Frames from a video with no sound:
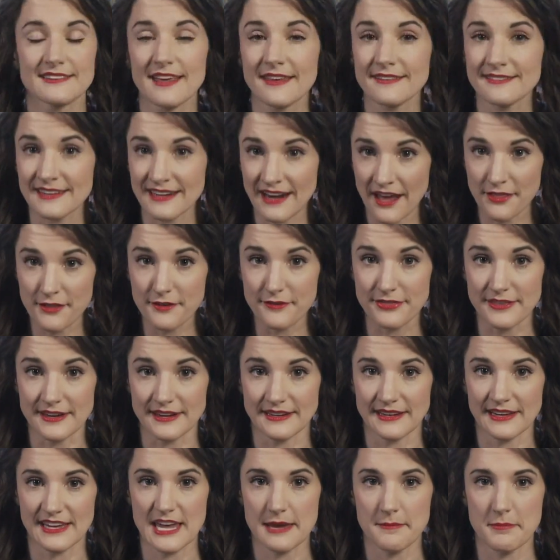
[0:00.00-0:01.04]
He says another
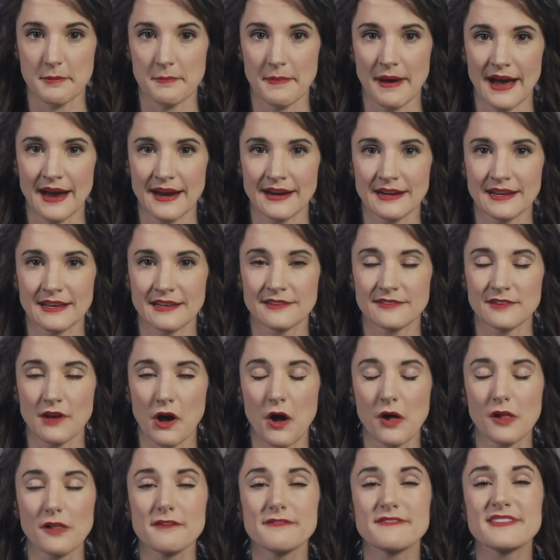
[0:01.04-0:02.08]
thing to keep in mind is
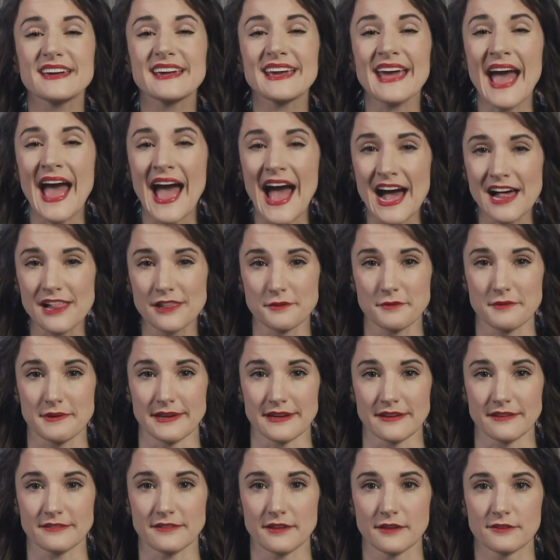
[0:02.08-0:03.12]
all of the
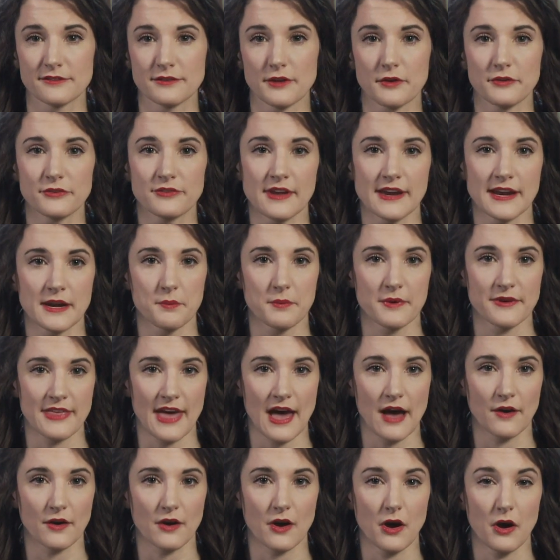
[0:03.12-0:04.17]
calories associated with
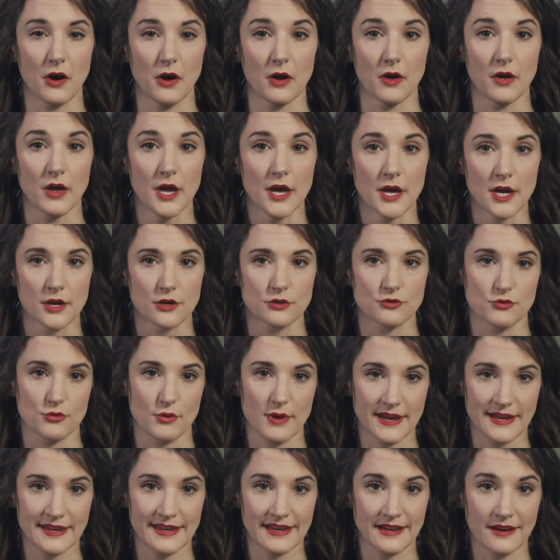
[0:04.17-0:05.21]
alcohol.
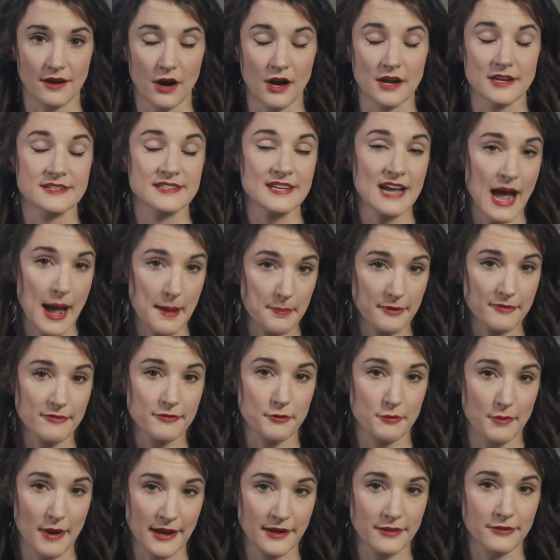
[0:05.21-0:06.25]
Drinking on top of
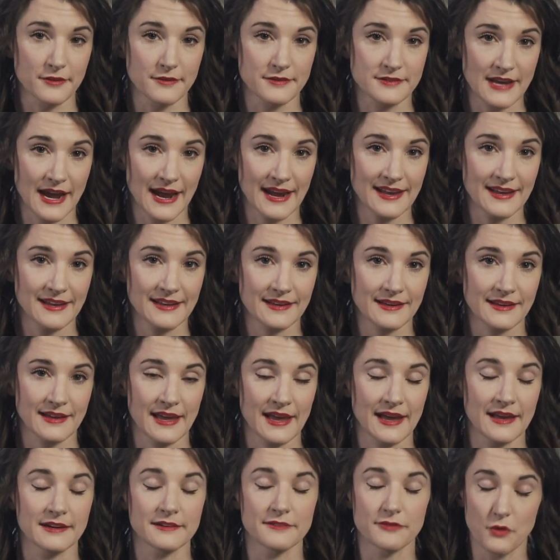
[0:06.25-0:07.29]
a regular diet
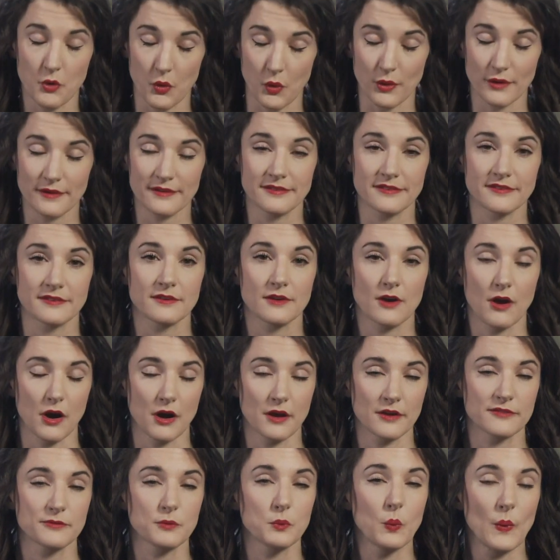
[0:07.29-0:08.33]
can, of course,
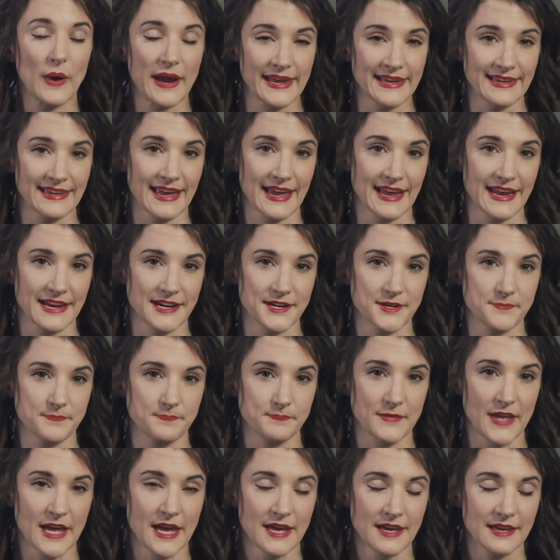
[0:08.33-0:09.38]
cause weight gain.
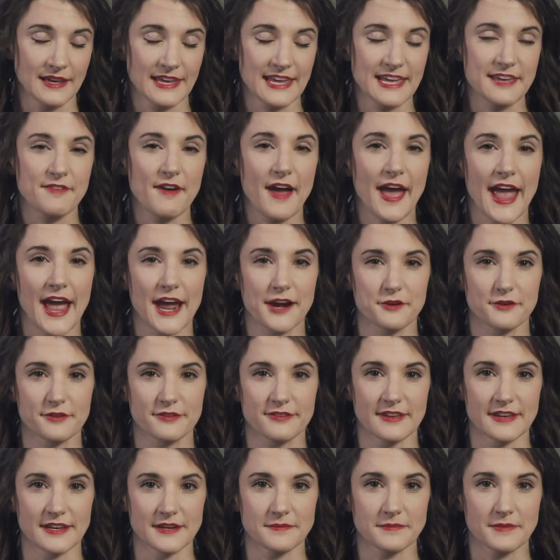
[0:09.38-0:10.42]
Eva
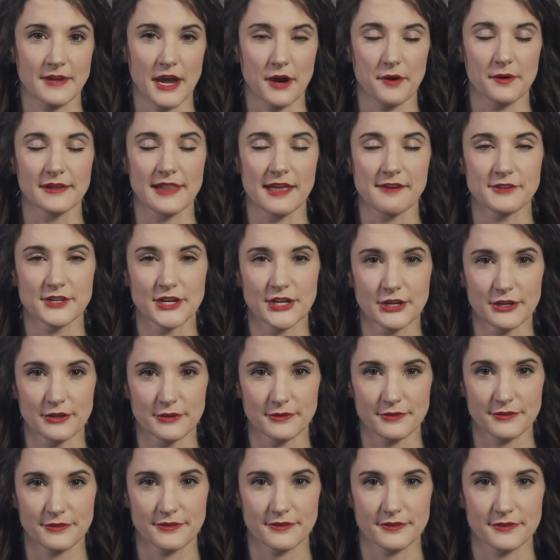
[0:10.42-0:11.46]
Anderson, KARE 11
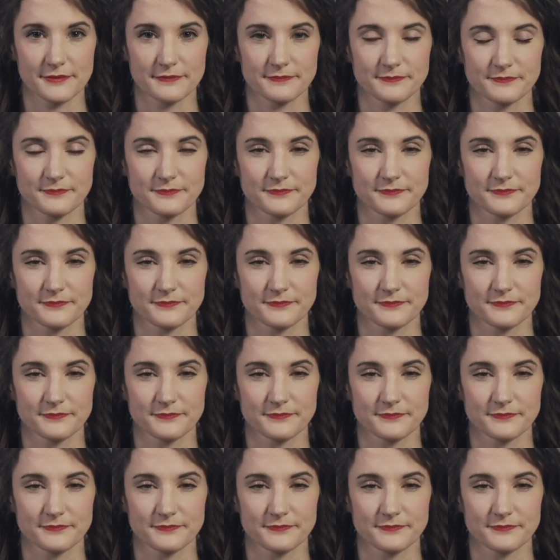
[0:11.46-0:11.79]
News.